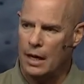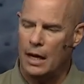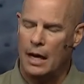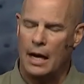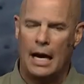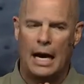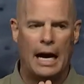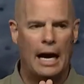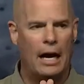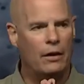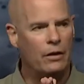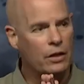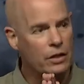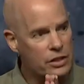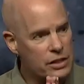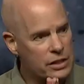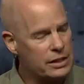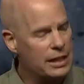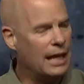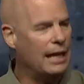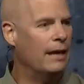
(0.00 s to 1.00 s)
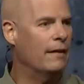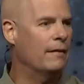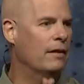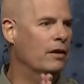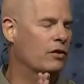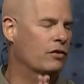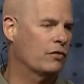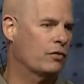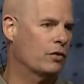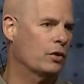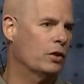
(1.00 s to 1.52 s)
How do you stay at this
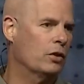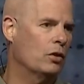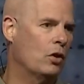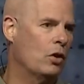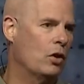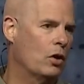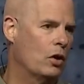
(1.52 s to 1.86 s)
for the long